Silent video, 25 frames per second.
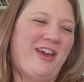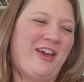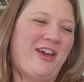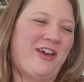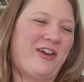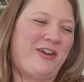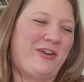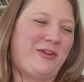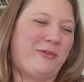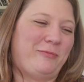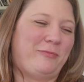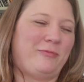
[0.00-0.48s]

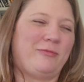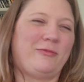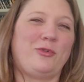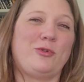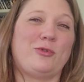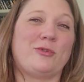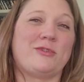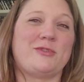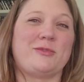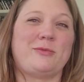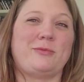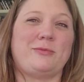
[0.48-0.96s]
of
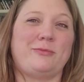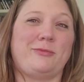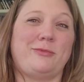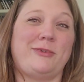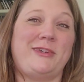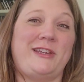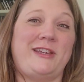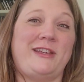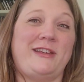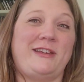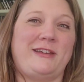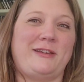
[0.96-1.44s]
course, we
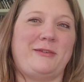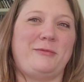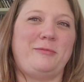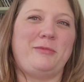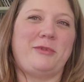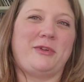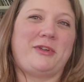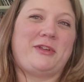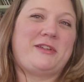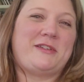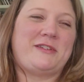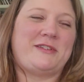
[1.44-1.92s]
did
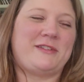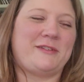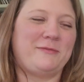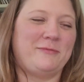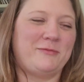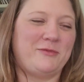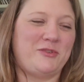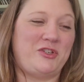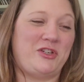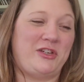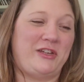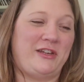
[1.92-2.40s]
because
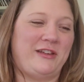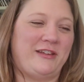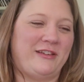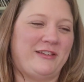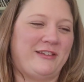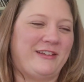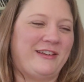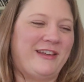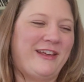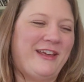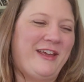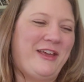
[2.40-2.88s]
she
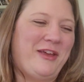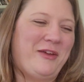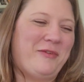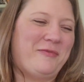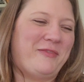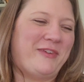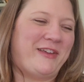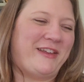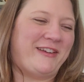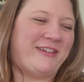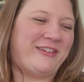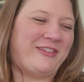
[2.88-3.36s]
did.
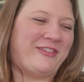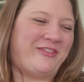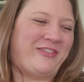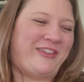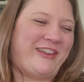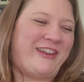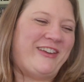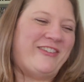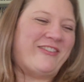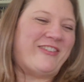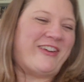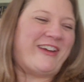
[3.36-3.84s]
But
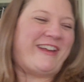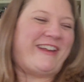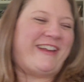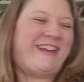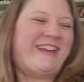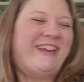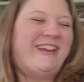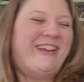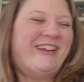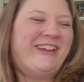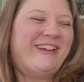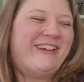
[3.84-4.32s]
anyway,
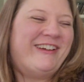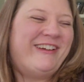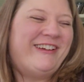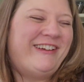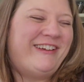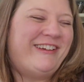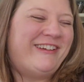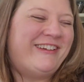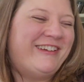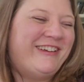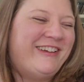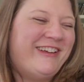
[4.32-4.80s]

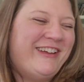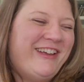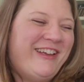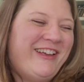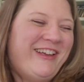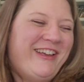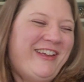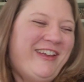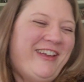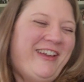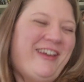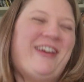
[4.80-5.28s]

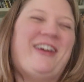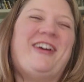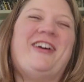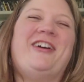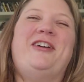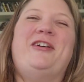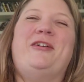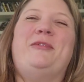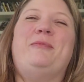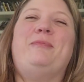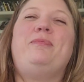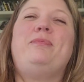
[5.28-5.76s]

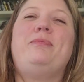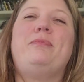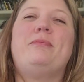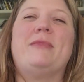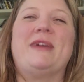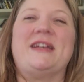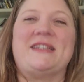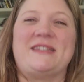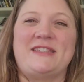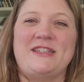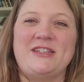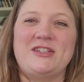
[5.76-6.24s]

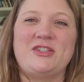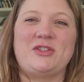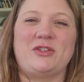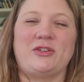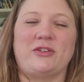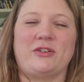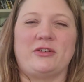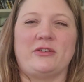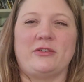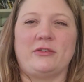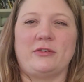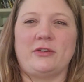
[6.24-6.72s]
my
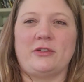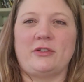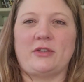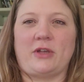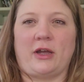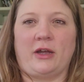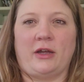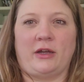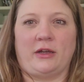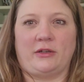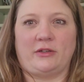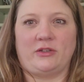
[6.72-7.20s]
sister,
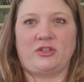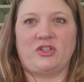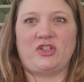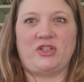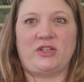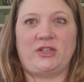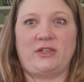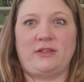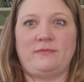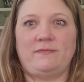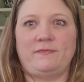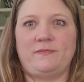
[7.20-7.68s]

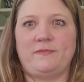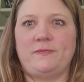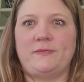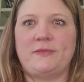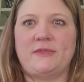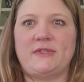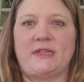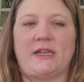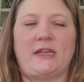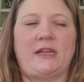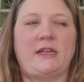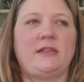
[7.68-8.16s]
she
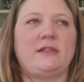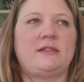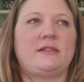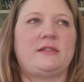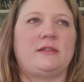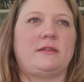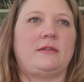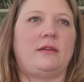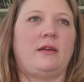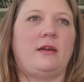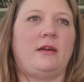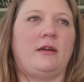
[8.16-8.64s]
sings,
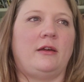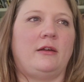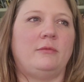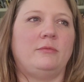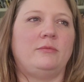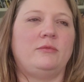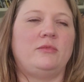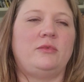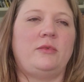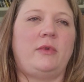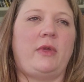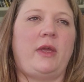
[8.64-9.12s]

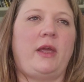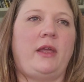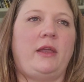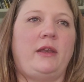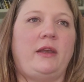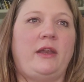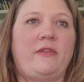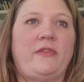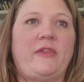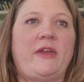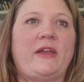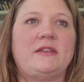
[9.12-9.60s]

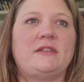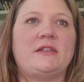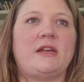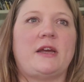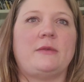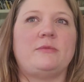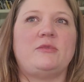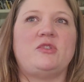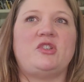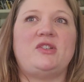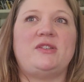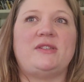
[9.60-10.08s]
and at that
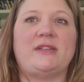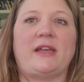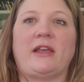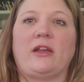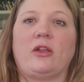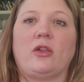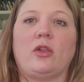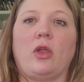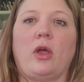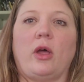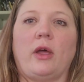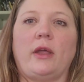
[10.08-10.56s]
time she sang
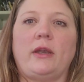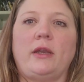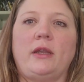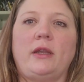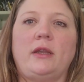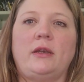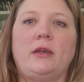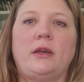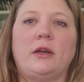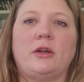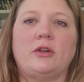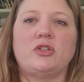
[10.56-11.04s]
a lot
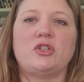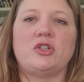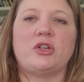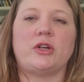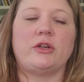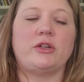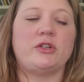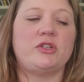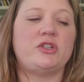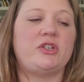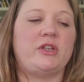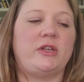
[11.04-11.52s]
in our
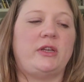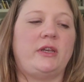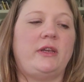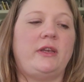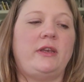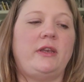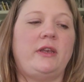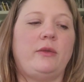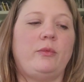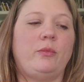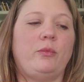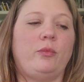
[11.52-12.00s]
church.
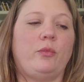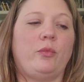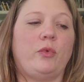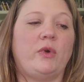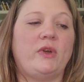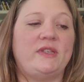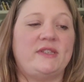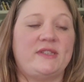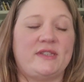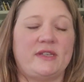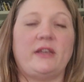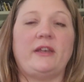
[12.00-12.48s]
And
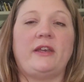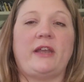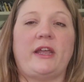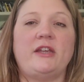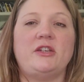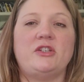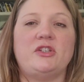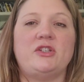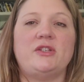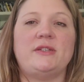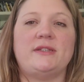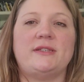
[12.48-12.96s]
one Sunday
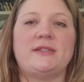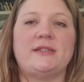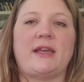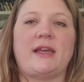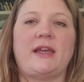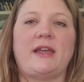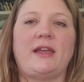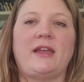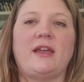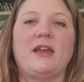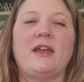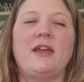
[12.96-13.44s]
she
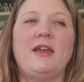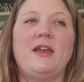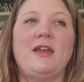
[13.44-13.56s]
sang